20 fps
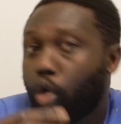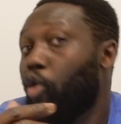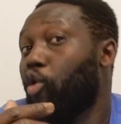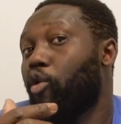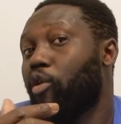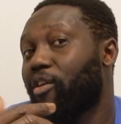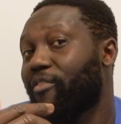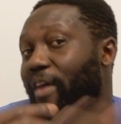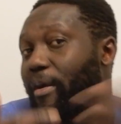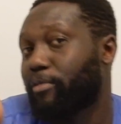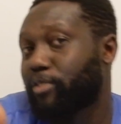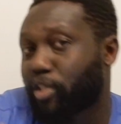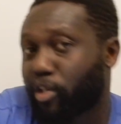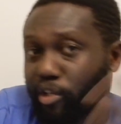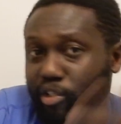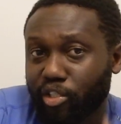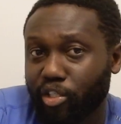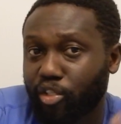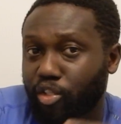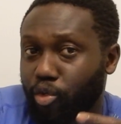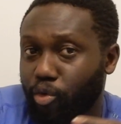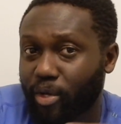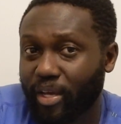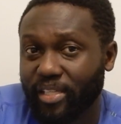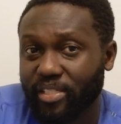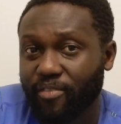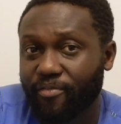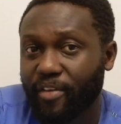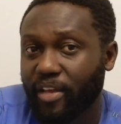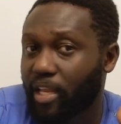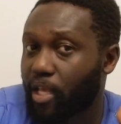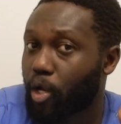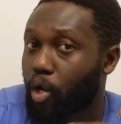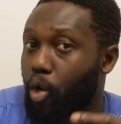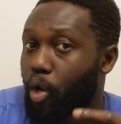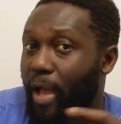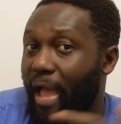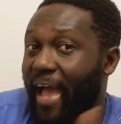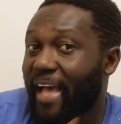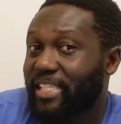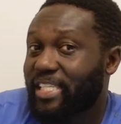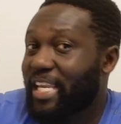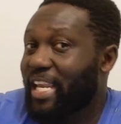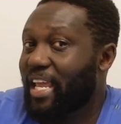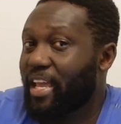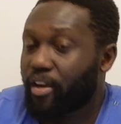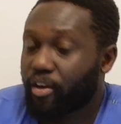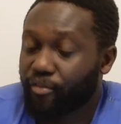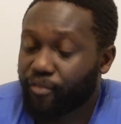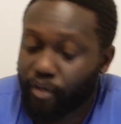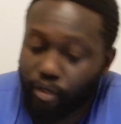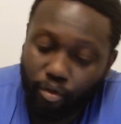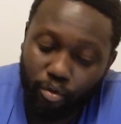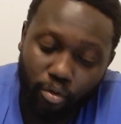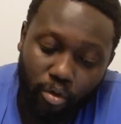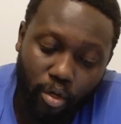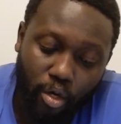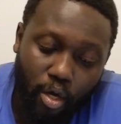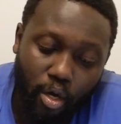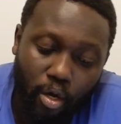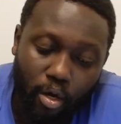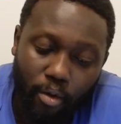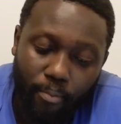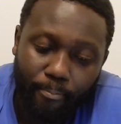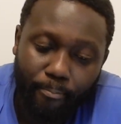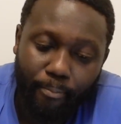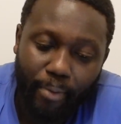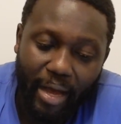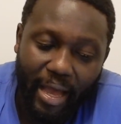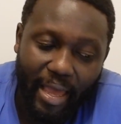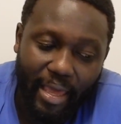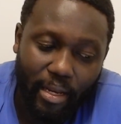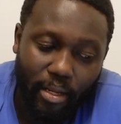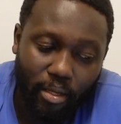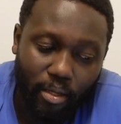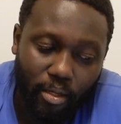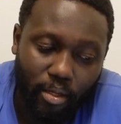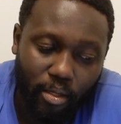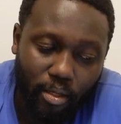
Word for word: or if I was going to do it as a video, as an interview, but